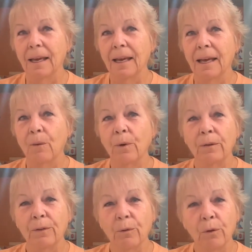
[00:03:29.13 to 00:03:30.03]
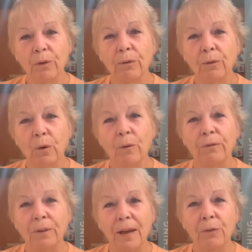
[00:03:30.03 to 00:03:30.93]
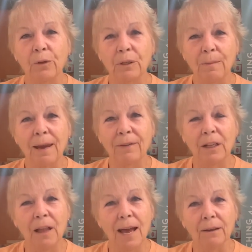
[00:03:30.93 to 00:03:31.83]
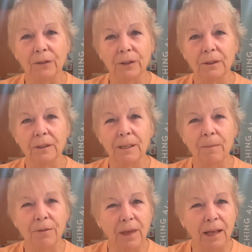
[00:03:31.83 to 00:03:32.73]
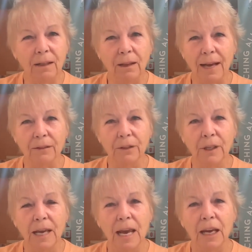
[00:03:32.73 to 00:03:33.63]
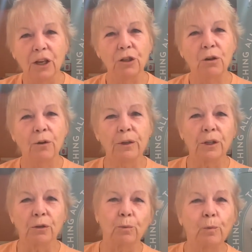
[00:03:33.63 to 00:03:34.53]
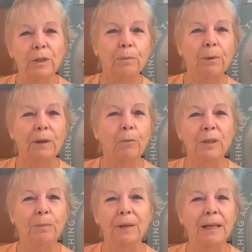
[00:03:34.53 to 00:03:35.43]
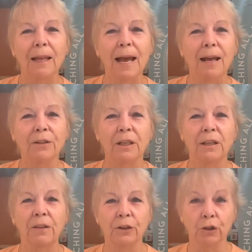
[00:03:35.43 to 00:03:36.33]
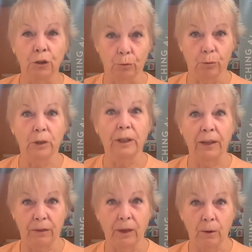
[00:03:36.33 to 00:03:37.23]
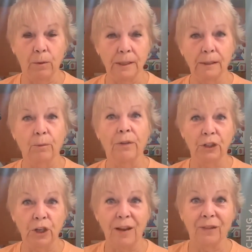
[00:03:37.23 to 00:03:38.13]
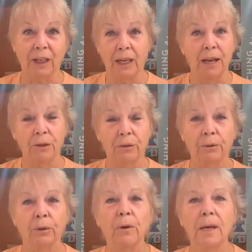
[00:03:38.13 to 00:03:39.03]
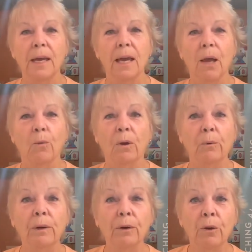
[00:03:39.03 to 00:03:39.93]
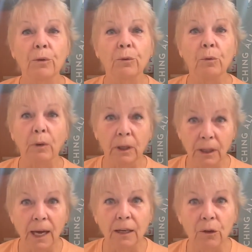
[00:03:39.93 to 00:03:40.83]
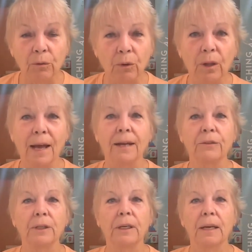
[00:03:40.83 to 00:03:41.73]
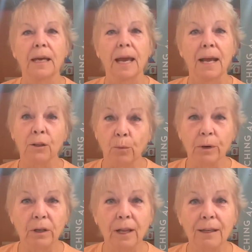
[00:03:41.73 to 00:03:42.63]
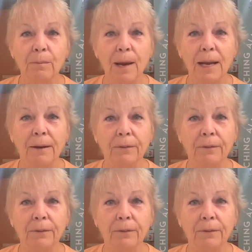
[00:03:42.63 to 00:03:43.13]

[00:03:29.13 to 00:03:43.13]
we were flying through some heavy clouds, some thick clouds, because there's those wispy clouds, and then there's the really thick ones, well, that you have to cut through. Well, we were going through cutting through clouds, and so what are clouds made of?